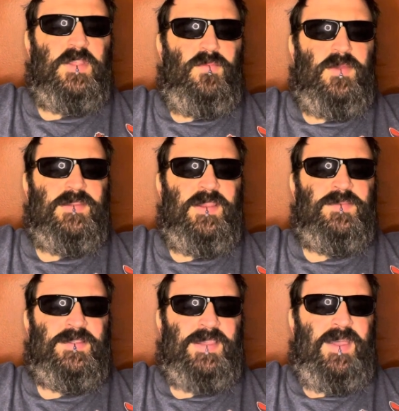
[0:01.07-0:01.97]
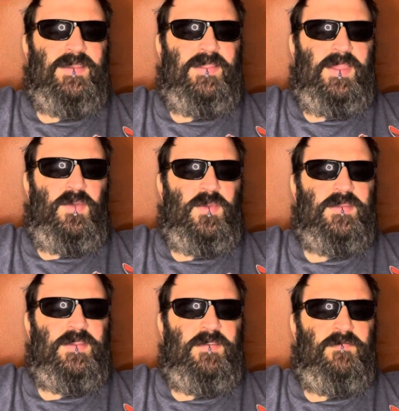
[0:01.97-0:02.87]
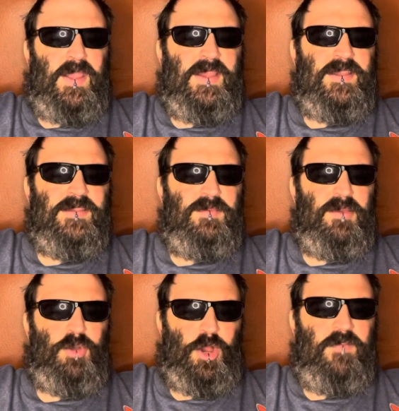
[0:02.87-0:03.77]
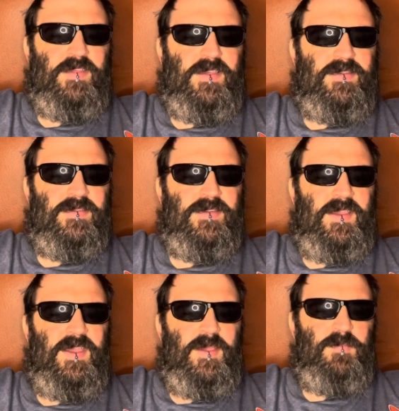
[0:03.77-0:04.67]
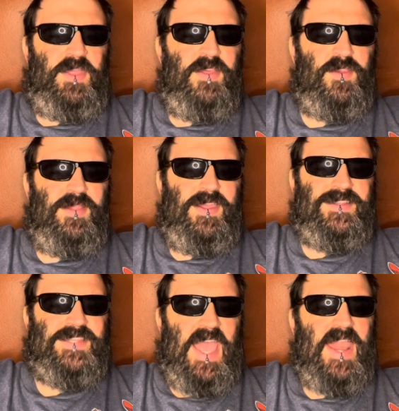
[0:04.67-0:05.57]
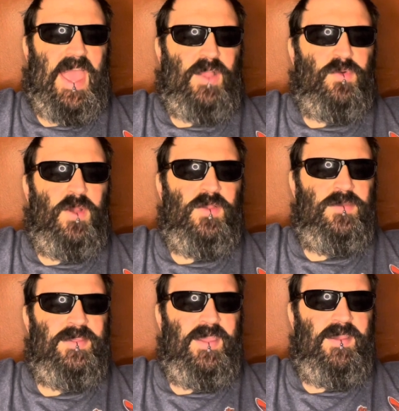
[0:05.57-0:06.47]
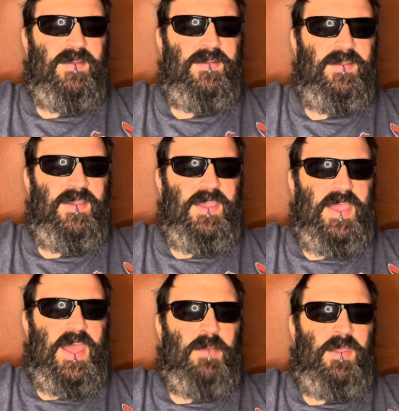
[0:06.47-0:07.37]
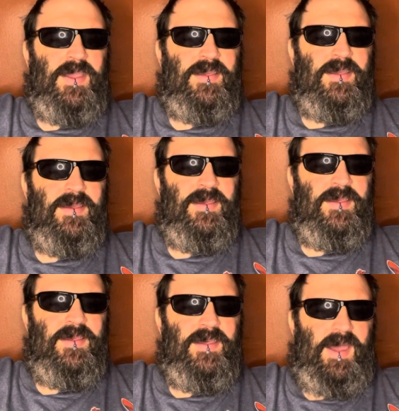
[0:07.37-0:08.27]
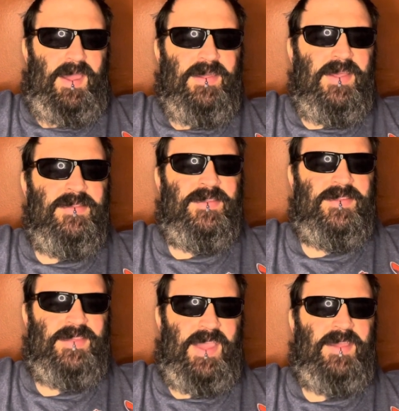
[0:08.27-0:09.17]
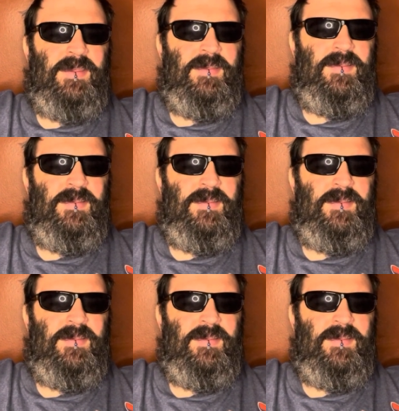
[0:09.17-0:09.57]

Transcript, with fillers: I wasn't upset that I wasn't invited to be a part of this, but then I saw like Dan Aykroyd was there, and I'm like, I can sing.